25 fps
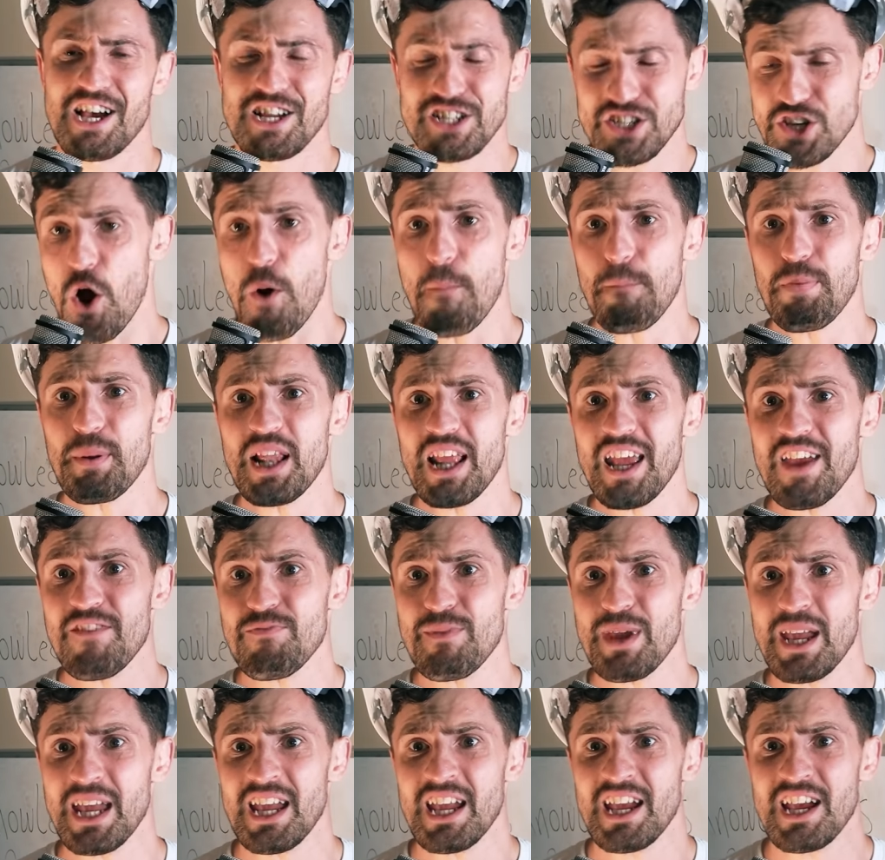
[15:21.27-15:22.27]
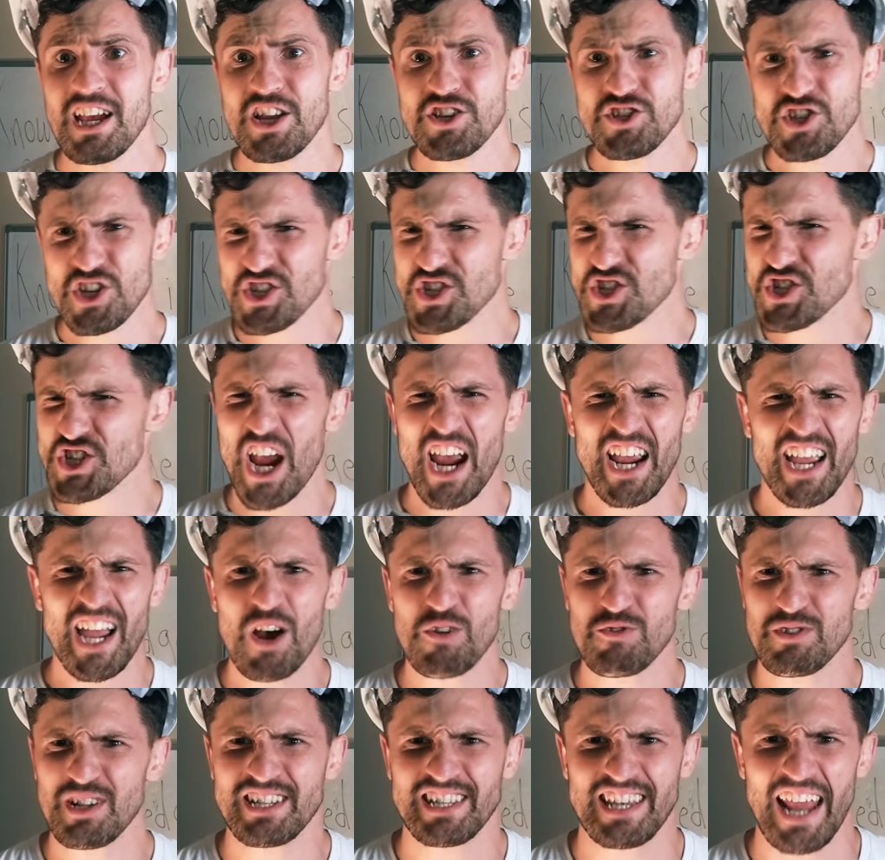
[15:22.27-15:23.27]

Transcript: Don't believe me? Just check out the